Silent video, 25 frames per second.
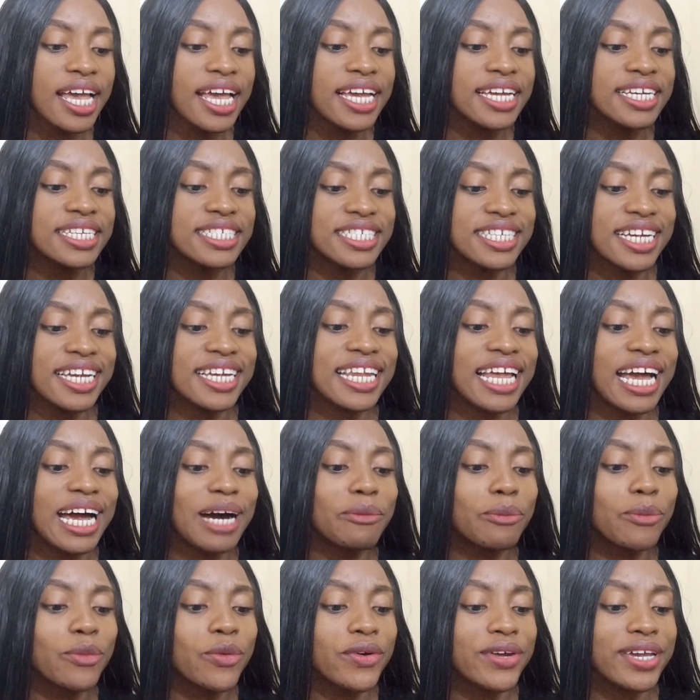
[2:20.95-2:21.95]
Jane and
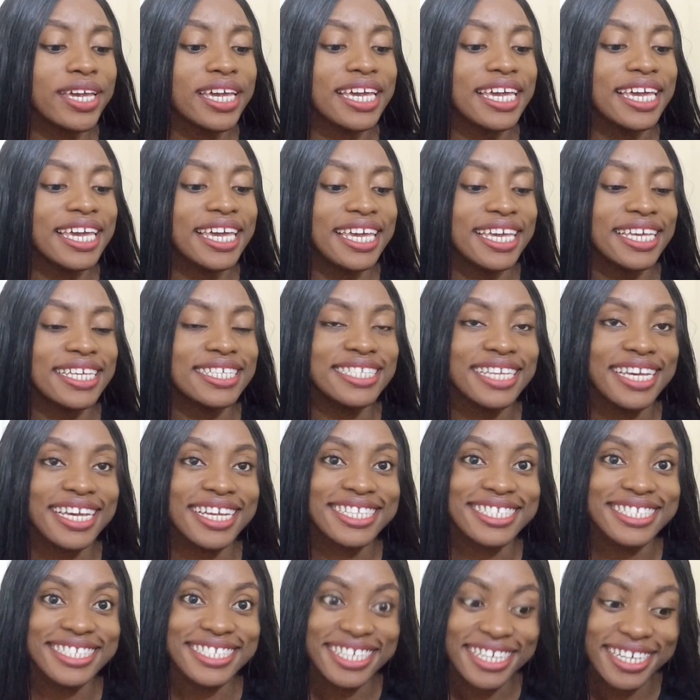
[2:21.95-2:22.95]
Mui kiss and
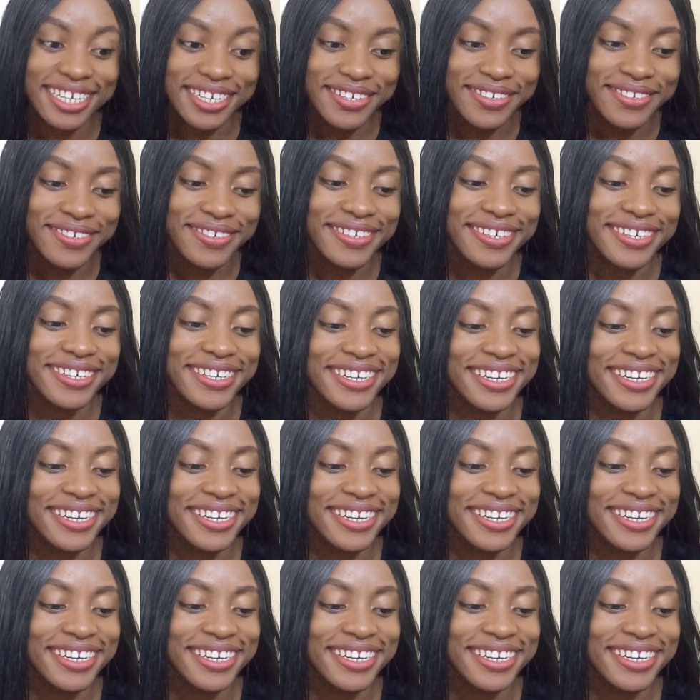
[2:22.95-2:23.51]
tell.